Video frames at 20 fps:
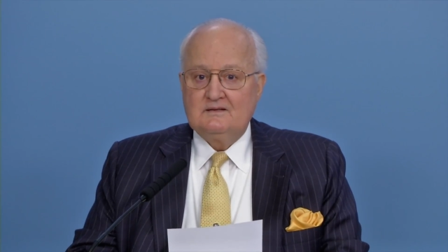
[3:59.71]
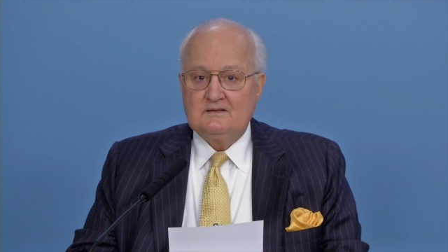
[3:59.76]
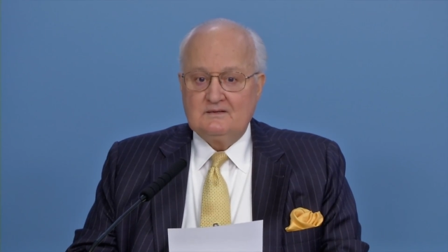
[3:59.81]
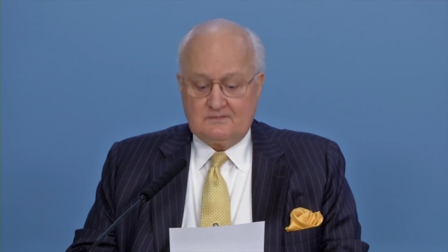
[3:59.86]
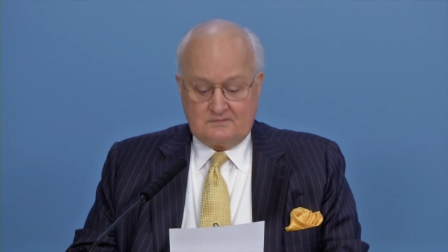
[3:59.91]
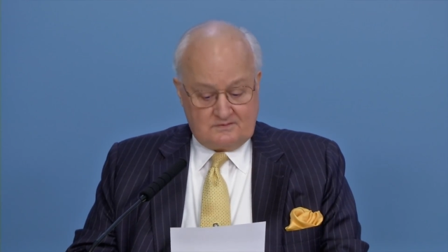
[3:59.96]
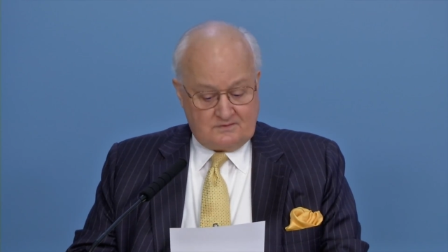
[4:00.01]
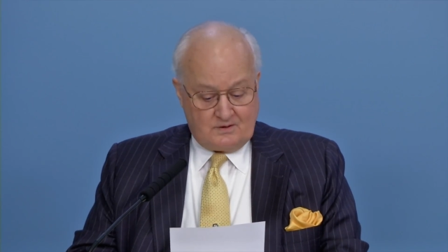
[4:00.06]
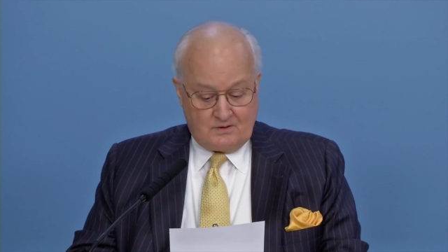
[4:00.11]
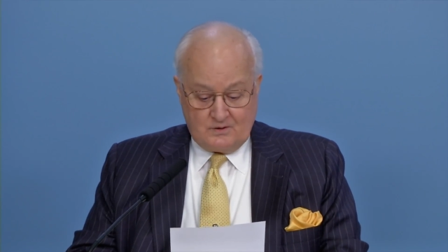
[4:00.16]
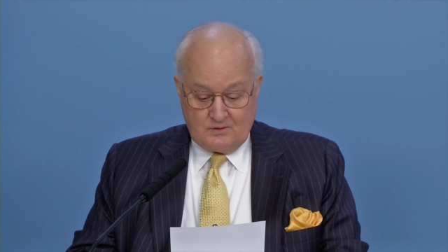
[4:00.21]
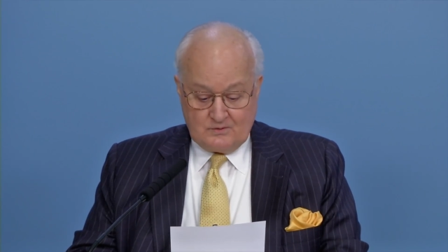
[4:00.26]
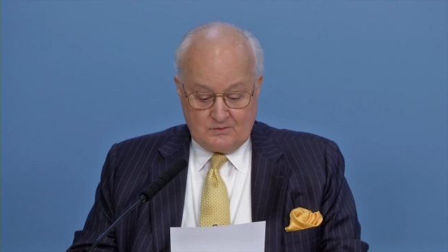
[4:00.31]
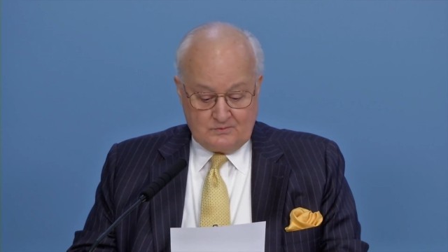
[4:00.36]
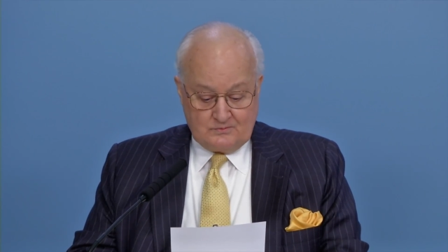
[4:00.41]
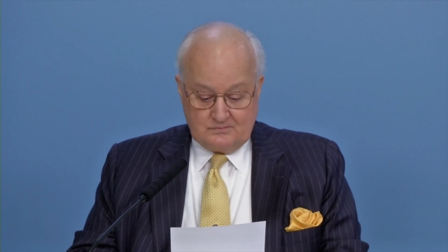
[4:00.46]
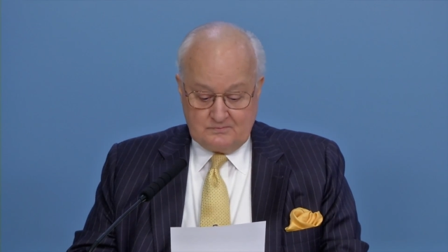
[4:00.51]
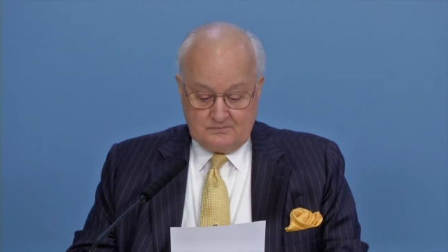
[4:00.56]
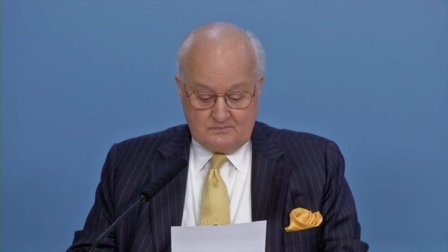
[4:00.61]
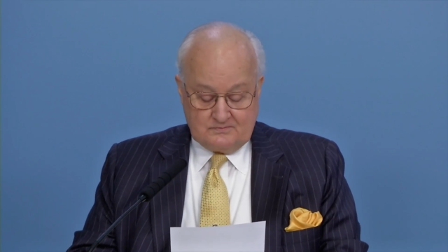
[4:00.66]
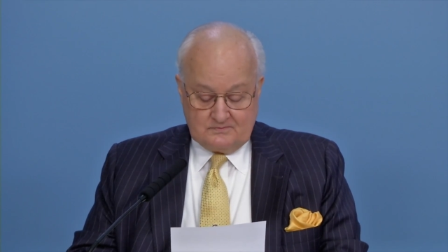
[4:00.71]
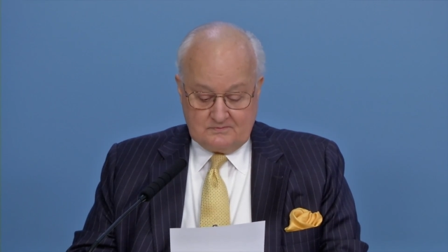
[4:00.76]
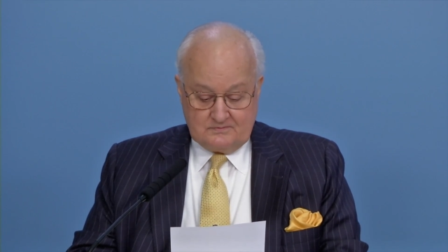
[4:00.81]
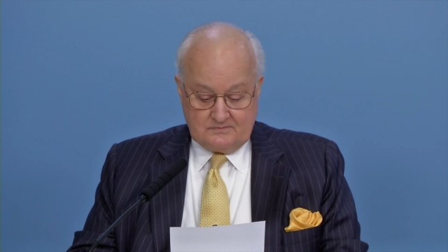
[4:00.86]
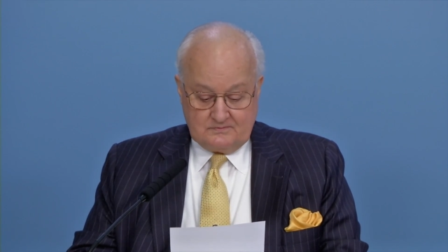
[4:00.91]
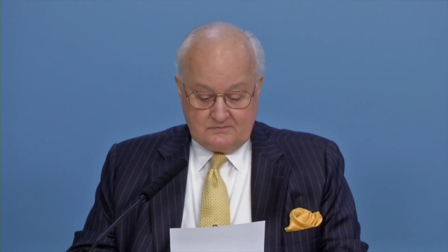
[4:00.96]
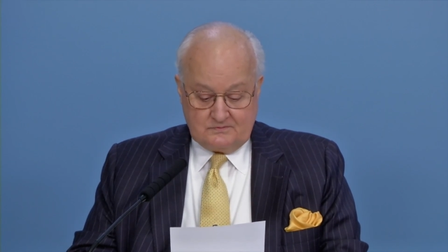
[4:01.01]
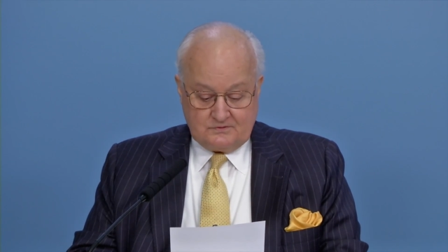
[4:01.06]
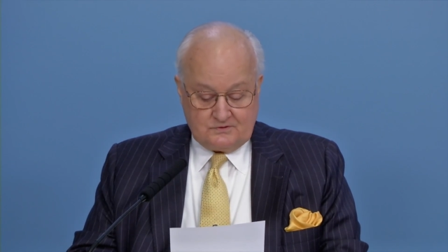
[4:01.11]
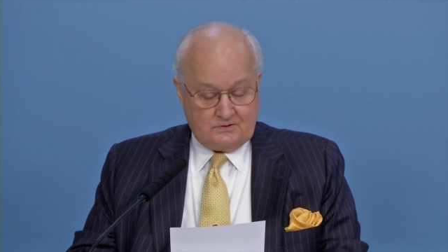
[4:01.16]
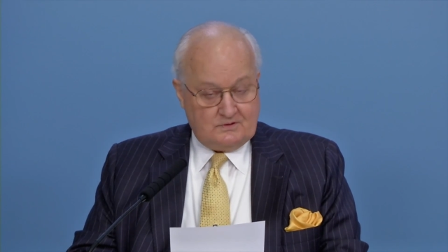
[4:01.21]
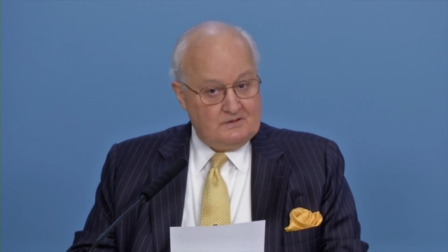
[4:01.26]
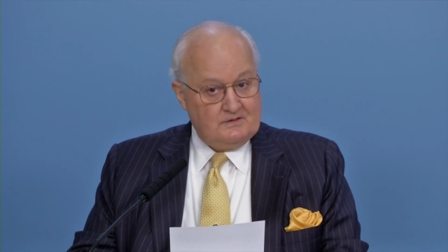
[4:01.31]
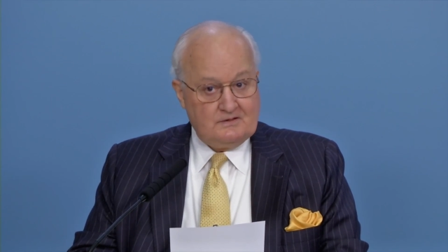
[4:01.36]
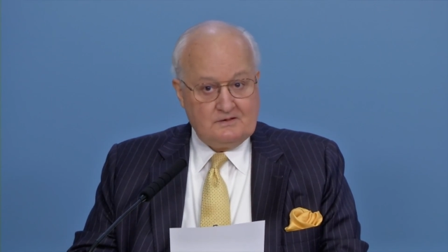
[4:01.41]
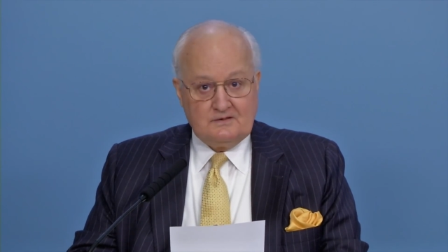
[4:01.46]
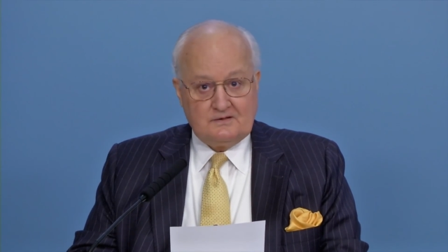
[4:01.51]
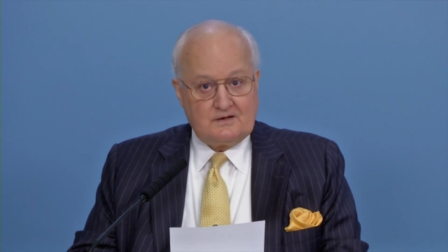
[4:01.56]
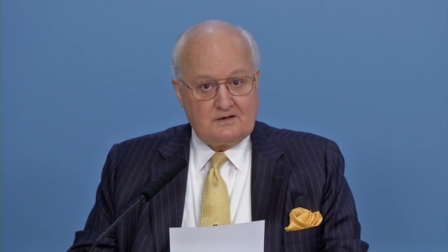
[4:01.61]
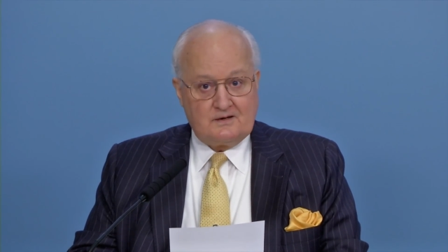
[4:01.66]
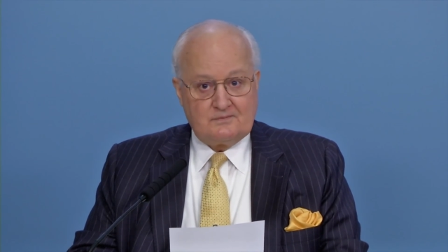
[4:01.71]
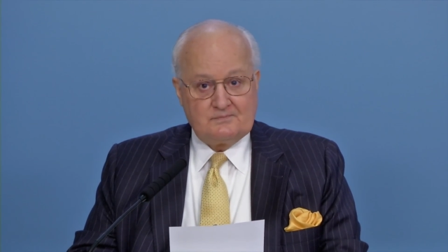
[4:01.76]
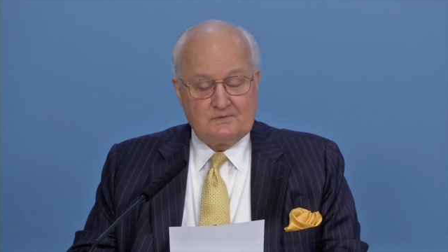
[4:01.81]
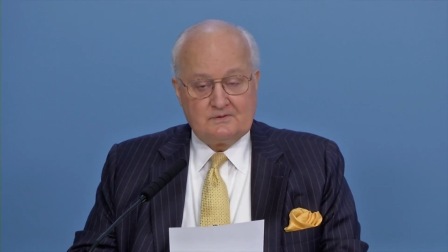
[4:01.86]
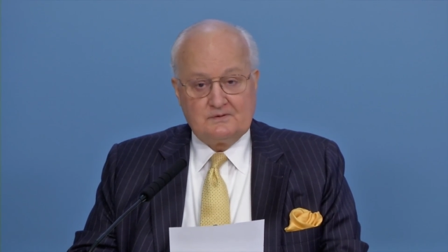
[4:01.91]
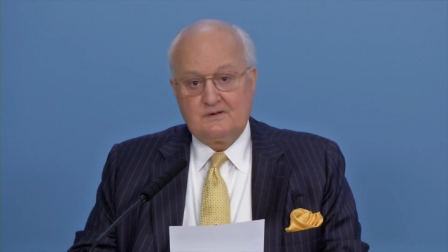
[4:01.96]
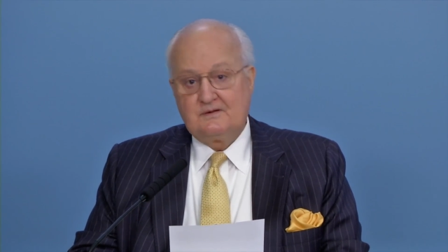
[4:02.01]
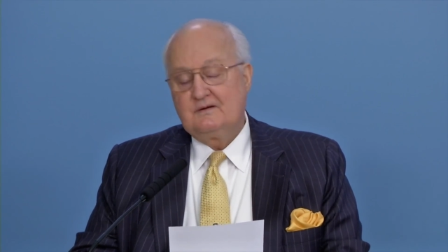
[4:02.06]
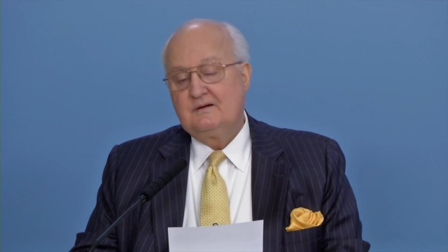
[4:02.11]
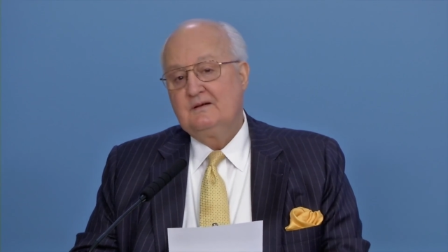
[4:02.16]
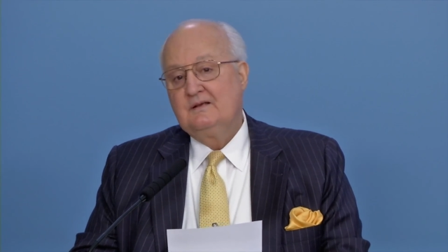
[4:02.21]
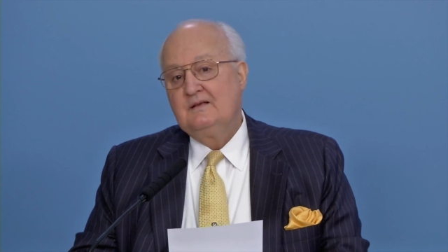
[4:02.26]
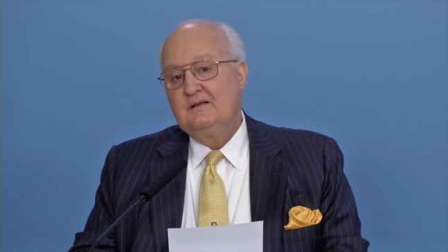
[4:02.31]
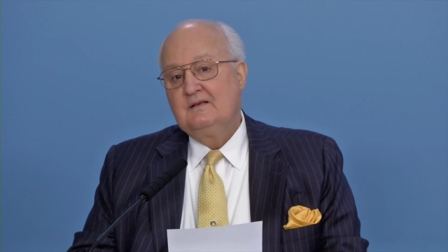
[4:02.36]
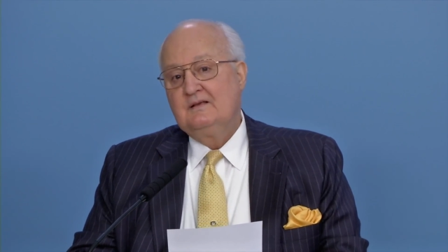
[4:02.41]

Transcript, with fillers: So she didn't come there